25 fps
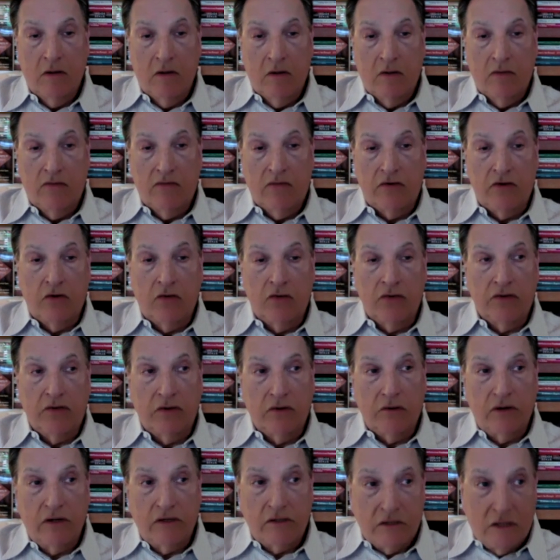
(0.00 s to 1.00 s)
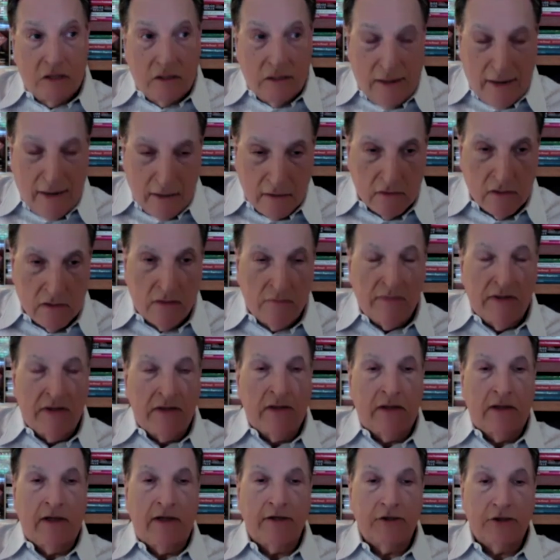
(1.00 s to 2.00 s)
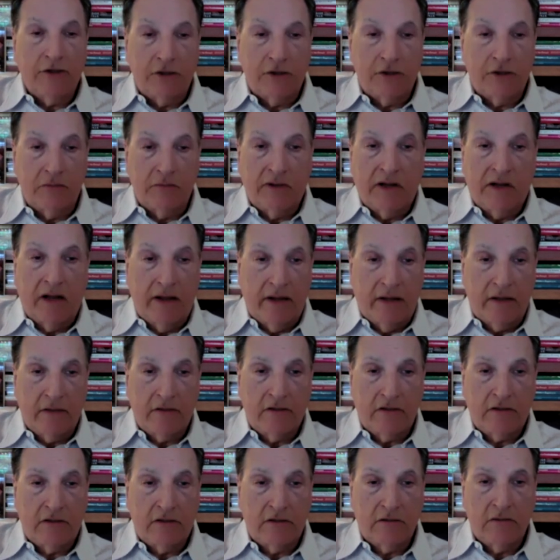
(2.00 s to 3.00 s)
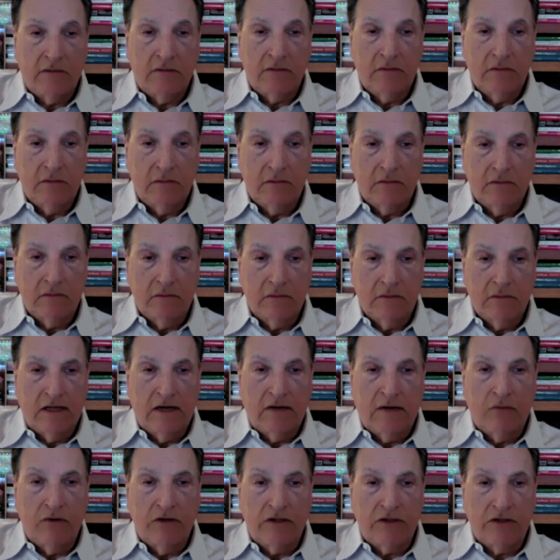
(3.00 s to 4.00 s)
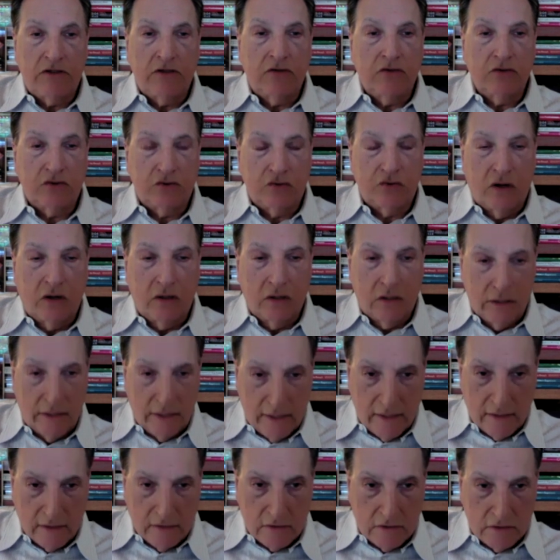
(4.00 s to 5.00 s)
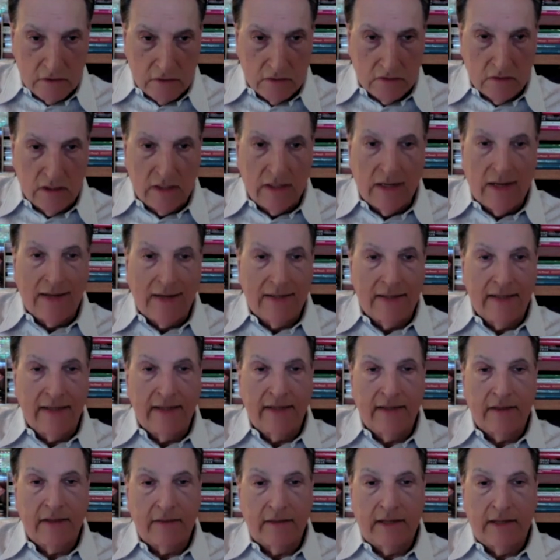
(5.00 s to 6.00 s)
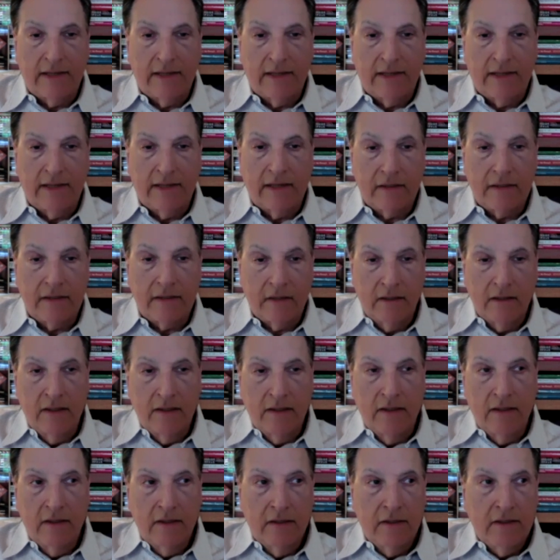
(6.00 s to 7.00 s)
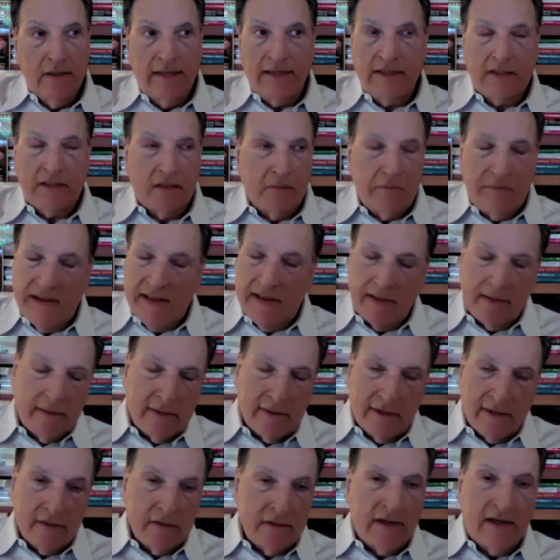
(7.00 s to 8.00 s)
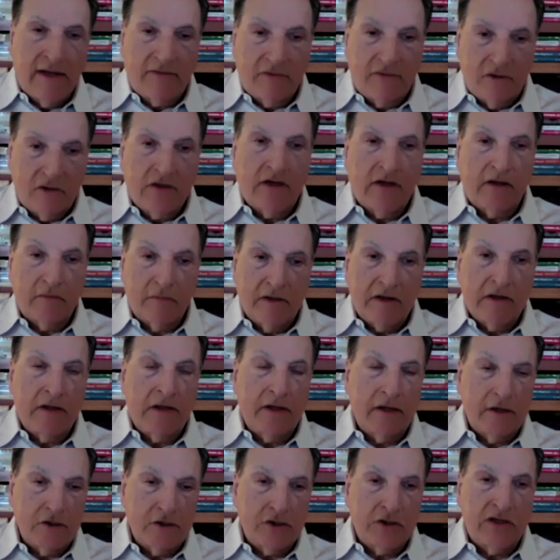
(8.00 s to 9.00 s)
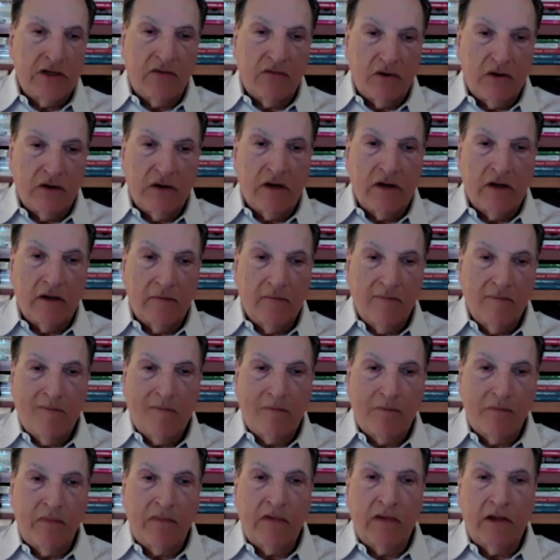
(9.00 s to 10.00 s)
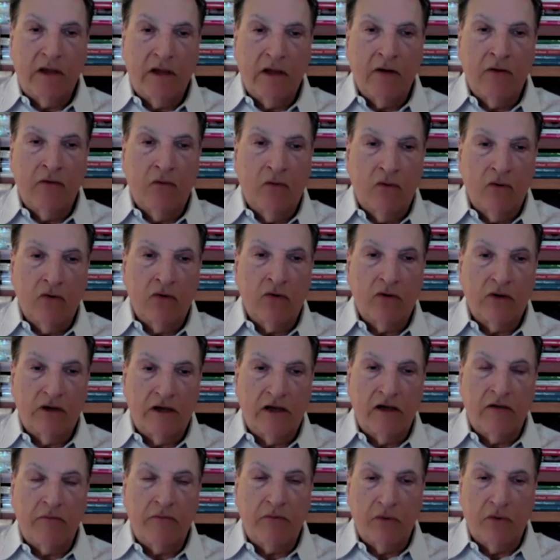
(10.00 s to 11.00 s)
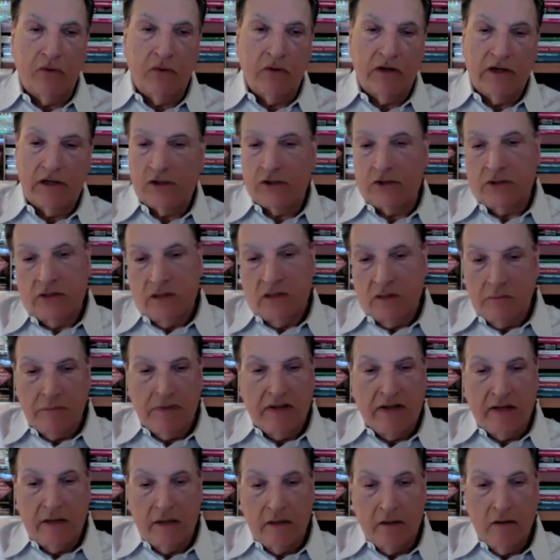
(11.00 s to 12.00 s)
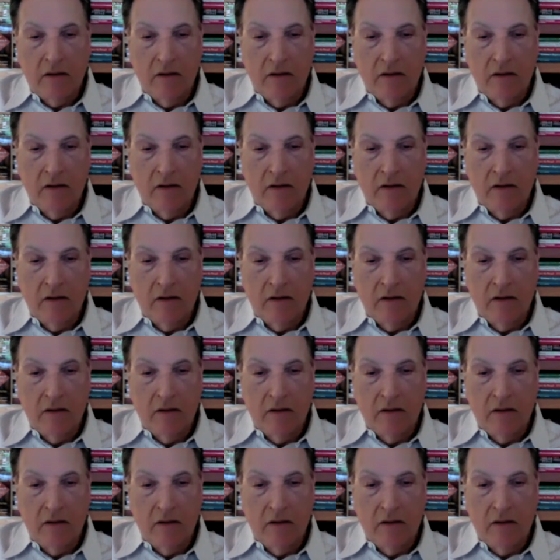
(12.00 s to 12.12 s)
So there is an anti-medication bias that we still struggle against. The idea that, is it a bad thing to have to take a medication every day in order to keep your addiction at bay?